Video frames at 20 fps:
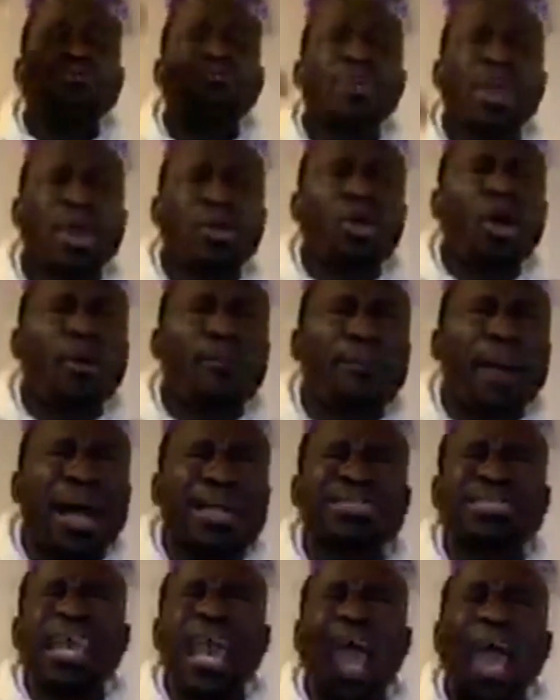We
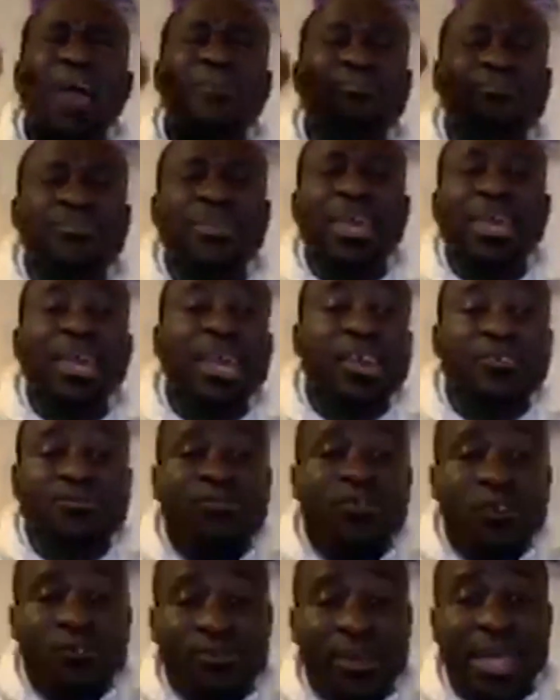command every
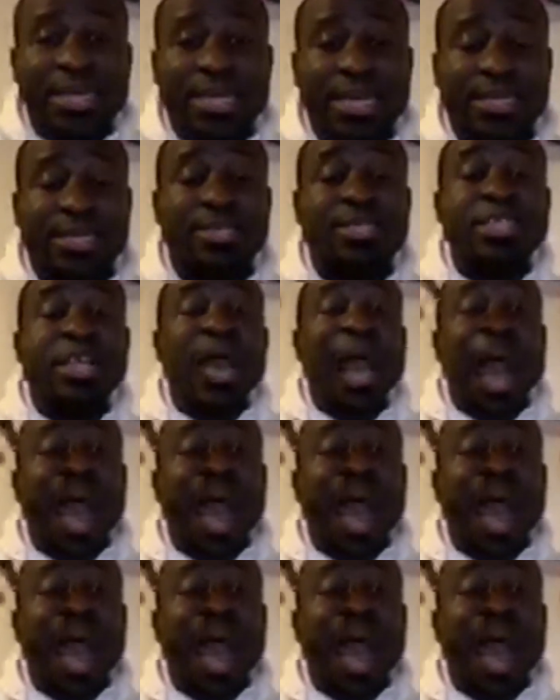evil verdict.